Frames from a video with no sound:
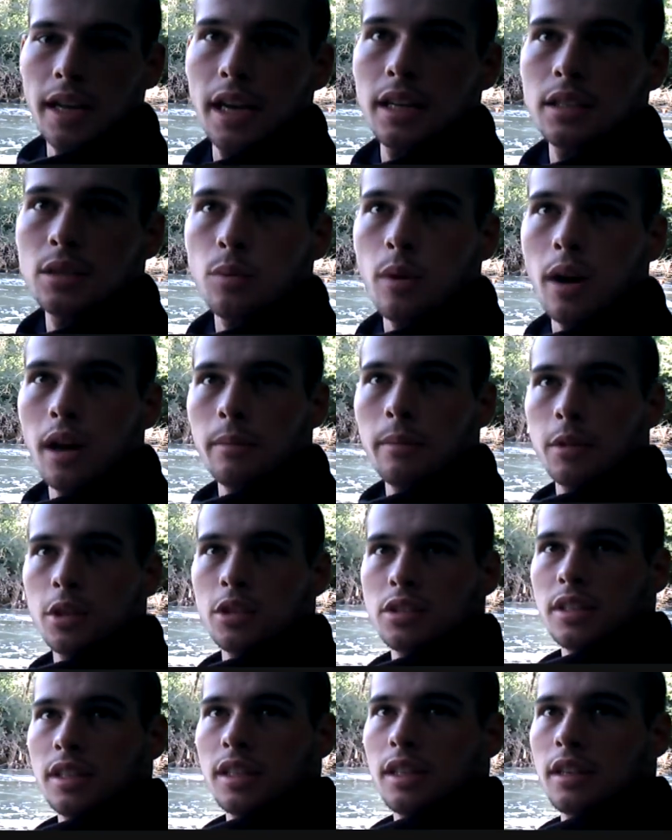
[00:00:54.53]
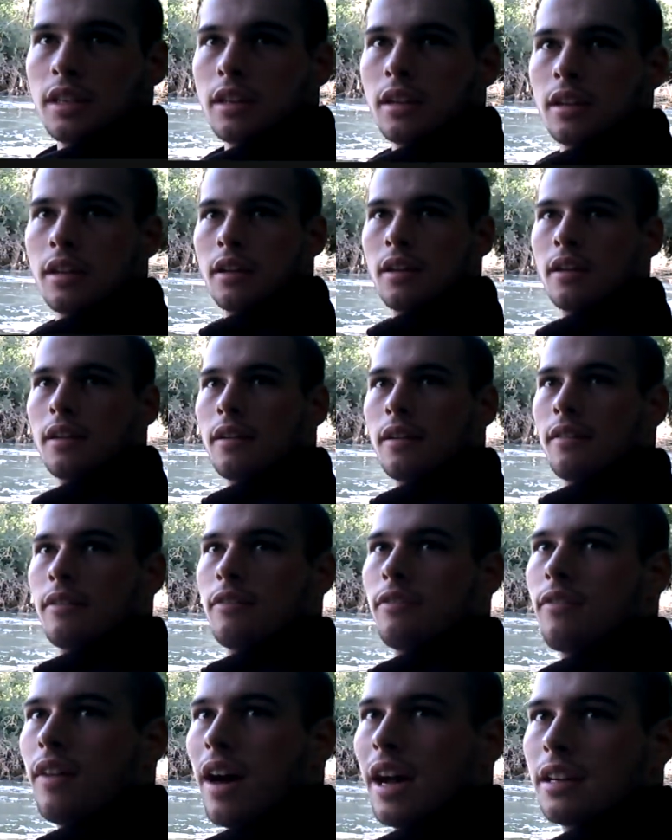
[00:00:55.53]
Alright guys, while I'm using
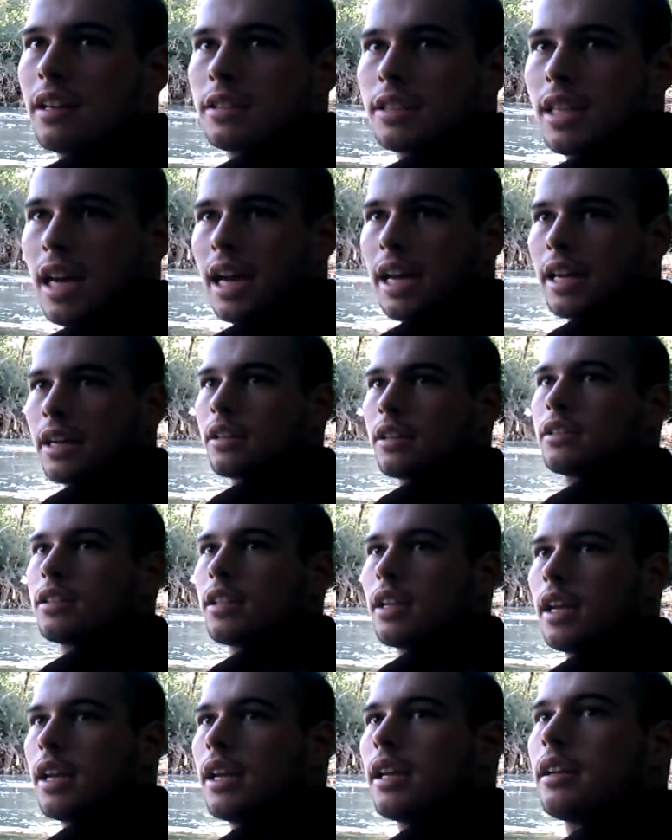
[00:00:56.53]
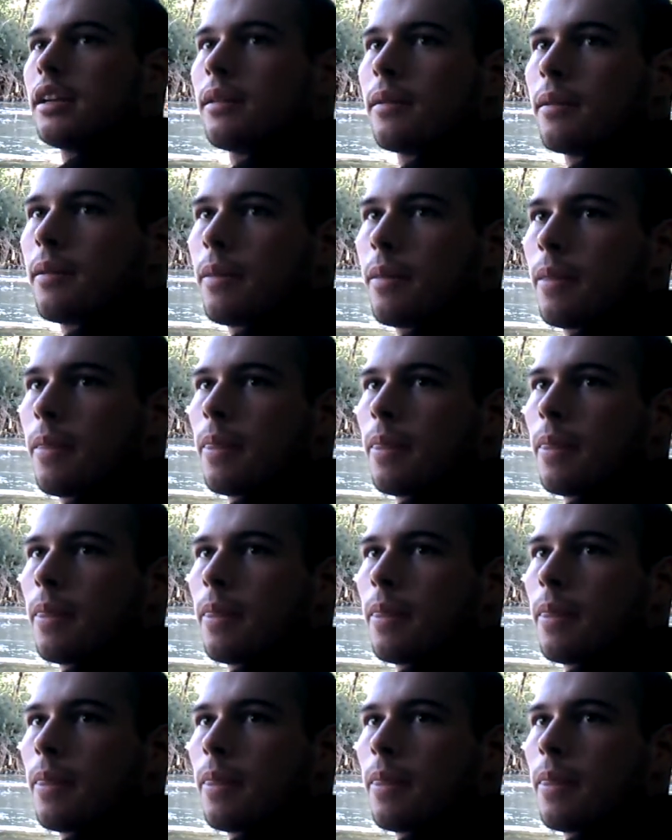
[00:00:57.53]
Fire Tiger today,